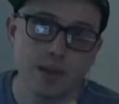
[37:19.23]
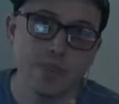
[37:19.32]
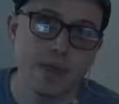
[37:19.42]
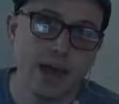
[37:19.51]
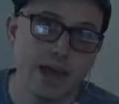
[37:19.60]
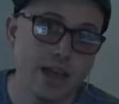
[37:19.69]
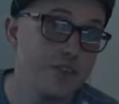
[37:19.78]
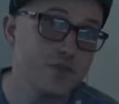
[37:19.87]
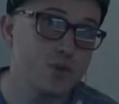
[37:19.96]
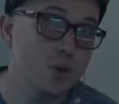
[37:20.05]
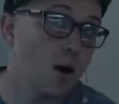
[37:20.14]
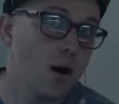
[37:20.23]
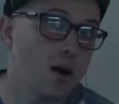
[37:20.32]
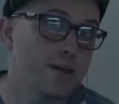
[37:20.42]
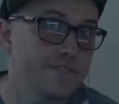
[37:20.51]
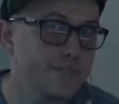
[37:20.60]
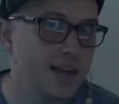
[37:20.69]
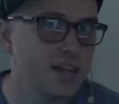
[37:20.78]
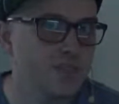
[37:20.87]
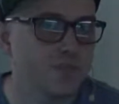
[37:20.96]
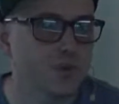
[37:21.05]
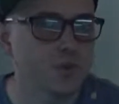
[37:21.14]
that if you are
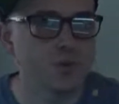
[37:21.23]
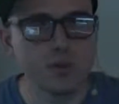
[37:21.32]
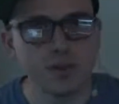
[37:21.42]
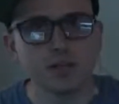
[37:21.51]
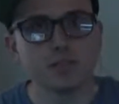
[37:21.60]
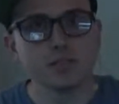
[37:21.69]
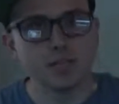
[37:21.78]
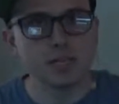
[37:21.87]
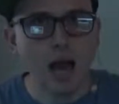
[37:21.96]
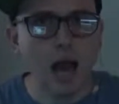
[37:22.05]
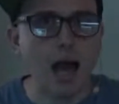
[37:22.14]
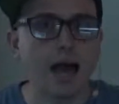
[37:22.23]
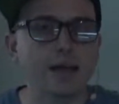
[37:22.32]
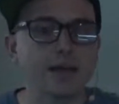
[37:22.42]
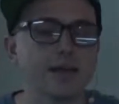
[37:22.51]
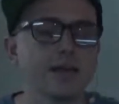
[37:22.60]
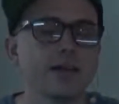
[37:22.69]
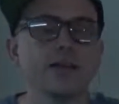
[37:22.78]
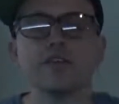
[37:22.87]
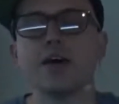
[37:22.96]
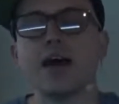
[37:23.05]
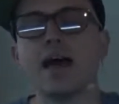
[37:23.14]
faithful to God,
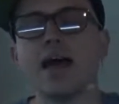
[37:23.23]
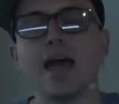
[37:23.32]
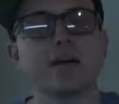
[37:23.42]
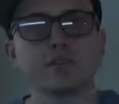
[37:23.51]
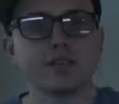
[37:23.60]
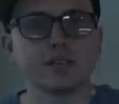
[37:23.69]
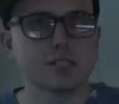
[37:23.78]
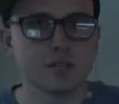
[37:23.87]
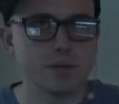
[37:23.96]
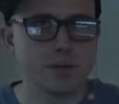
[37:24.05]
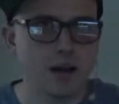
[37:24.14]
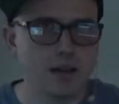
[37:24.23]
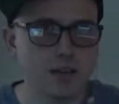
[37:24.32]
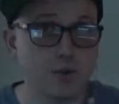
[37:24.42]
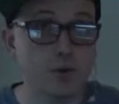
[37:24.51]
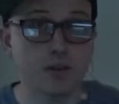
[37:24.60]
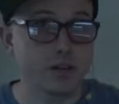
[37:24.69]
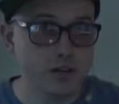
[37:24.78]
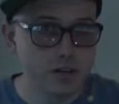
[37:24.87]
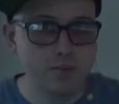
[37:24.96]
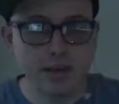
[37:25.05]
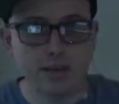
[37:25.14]
that everything's going to be hunky-dory and you're going to
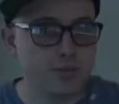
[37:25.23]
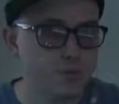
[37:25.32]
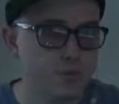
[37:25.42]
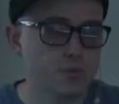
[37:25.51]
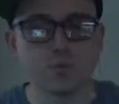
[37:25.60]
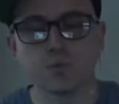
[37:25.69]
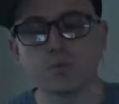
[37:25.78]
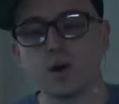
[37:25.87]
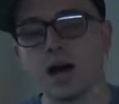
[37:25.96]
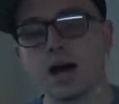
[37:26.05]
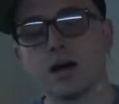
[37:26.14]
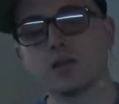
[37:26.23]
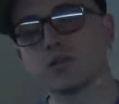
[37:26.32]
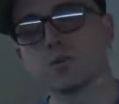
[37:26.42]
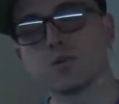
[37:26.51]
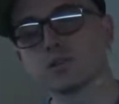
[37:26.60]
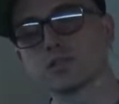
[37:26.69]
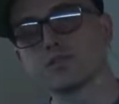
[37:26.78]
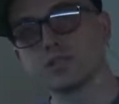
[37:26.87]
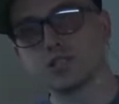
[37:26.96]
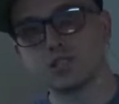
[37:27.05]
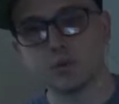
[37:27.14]
make it through the worst of
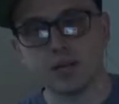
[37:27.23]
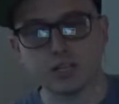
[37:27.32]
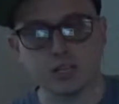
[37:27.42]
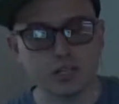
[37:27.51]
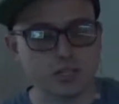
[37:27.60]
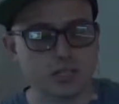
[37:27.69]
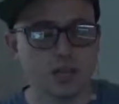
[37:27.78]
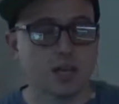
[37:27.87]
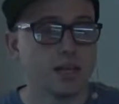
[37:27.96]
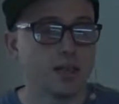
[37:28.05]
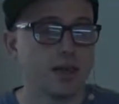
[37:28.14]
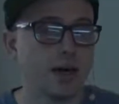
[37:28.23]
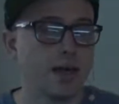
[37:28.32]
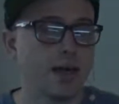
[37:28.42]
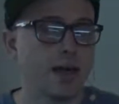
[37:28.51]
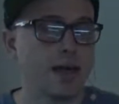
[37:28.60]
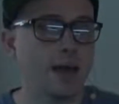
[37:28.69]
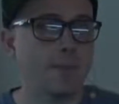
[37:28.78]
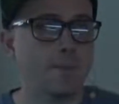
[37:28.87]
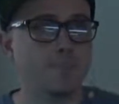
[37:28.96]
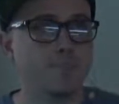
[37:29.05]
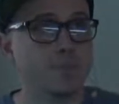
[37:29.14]
situations. And
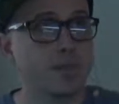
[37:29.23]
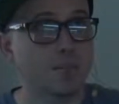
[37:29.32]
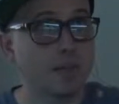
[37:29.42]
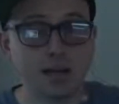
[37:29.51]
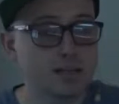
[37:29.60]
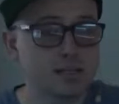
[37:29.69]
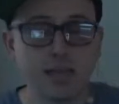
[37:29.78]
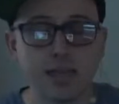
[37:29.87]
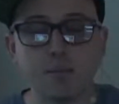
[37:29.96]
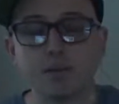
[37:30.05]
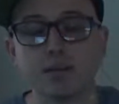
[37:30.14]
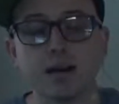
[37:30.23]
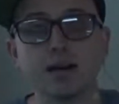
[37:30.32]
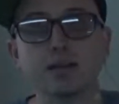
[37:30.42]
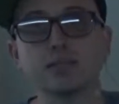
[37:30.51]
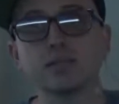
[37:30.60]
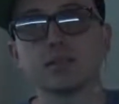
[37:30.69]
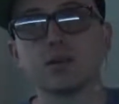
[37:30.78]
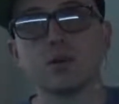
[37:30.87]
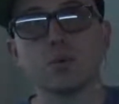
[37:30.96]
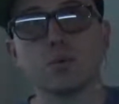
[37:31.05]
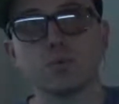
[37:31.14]
I'm not going to say that, because
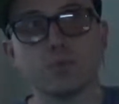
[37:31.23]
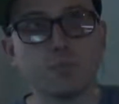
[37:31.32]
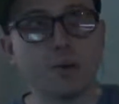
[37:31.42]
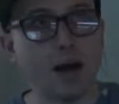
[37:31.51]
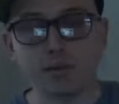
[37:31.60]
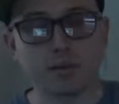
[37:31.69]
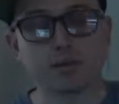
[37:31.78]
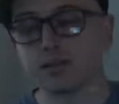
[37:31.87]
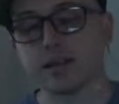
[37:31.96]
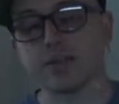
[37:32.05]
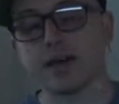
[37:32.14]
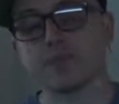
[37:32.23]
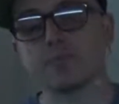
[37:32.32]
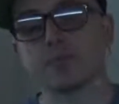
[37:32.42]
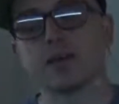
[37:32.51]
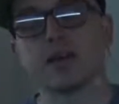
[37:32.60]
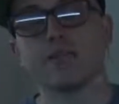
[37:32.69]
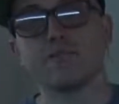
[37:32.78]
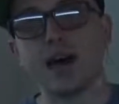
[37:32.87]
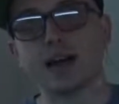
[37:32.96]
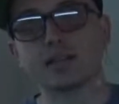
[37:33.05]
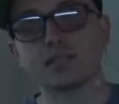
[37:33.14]
the Bible doesn't say that. In
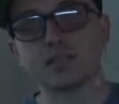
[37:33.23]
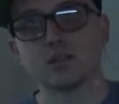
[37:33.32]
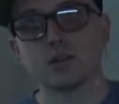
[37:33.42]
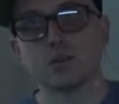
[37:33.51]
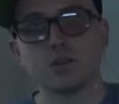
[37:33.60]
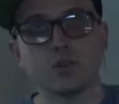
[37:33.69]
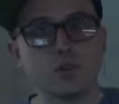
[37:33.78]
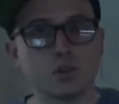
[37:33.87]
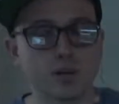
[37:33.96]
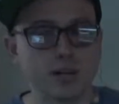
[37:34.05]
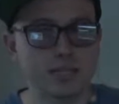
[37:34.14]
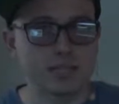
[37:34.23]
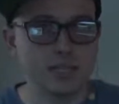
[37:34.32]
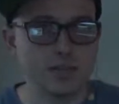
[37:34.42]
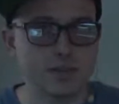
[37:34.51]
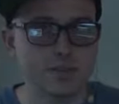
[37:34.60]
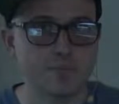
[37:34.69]
fact, you can look at Stephen.